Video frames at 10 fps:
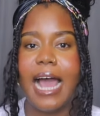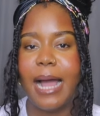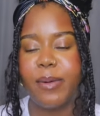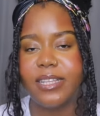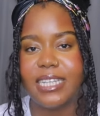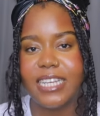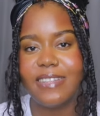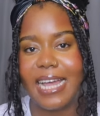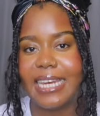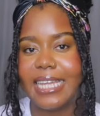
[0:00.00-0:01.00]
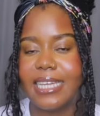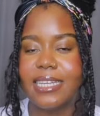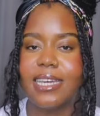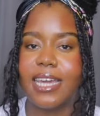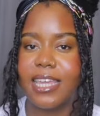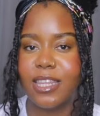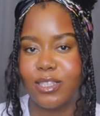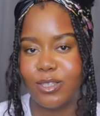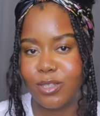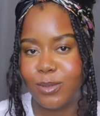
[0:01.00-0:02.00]
I'm going to leave that link in the
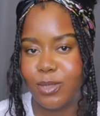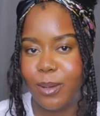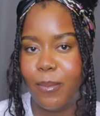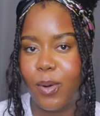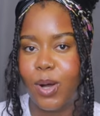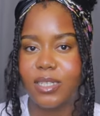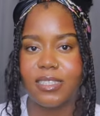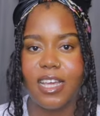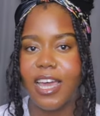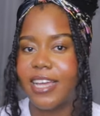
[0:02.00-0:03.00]
description box.